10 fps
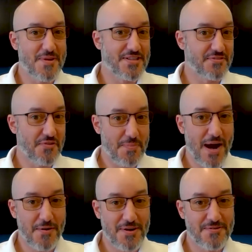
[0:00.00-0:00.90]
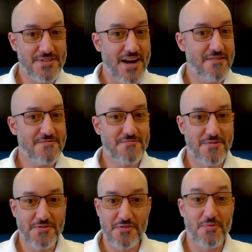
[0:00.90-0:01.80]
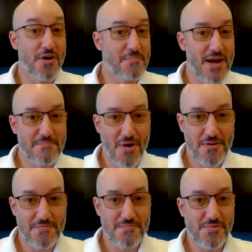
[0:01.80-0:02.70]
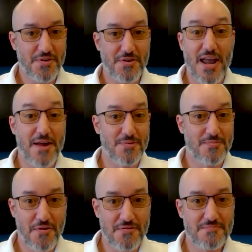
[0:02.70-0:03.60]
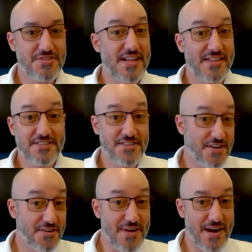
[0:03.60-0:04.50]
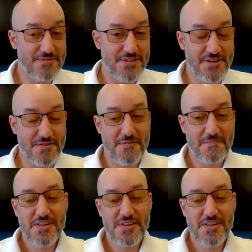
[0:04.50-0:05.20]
Because if your power goes out, well, your broadband modem or your cable modem, that's going to go down too.